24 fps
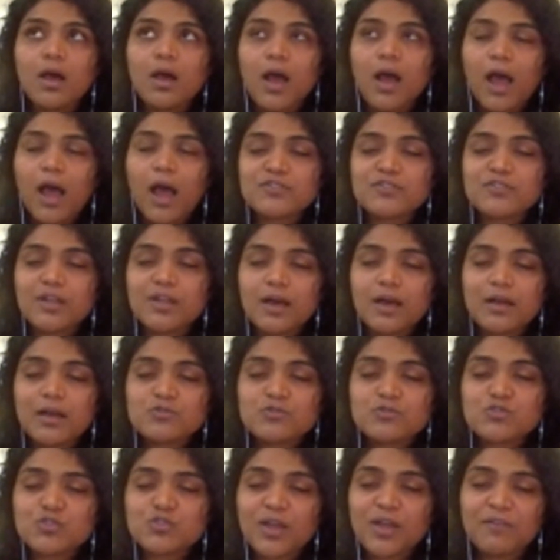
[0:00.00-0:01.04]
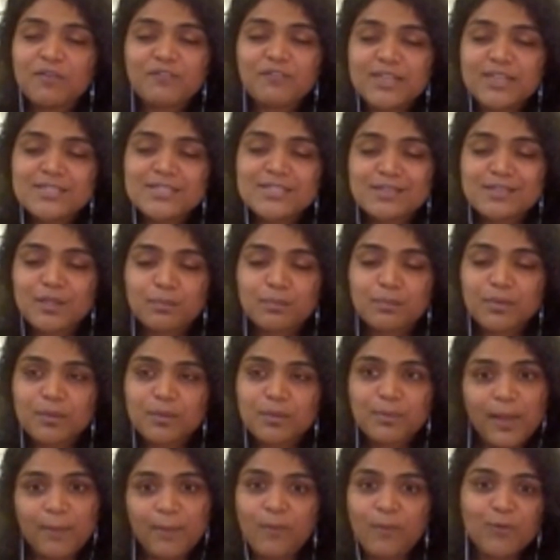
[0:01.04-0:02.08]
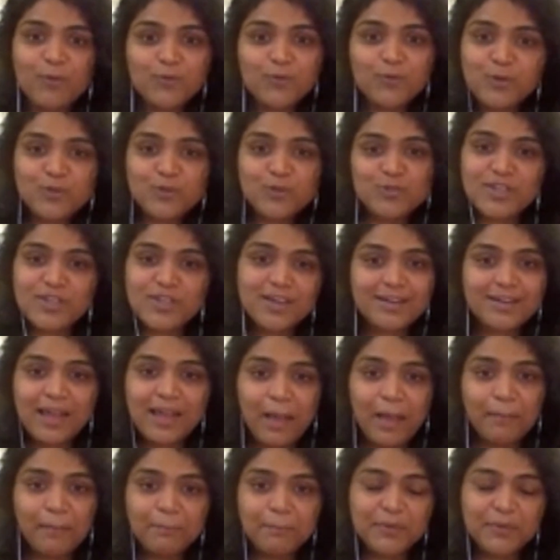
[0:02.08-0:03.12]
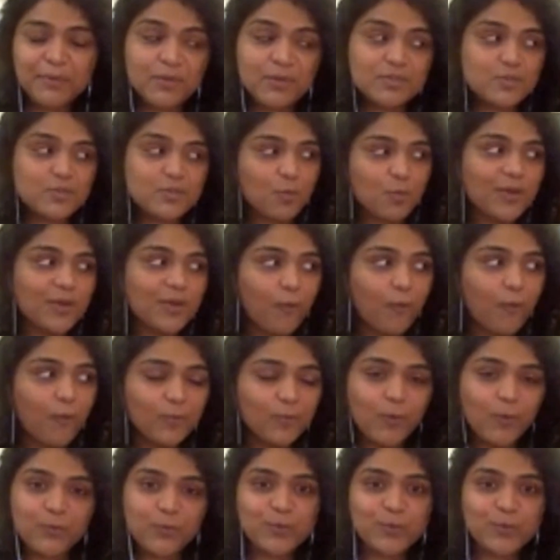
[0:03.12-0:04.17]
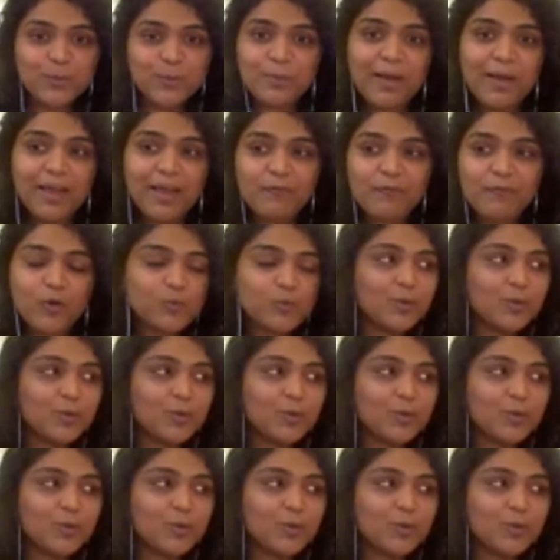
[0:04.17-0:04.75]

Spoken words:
after lunch, I'm very sleepy, but I'm not going to take a nap because, oh my God, what will my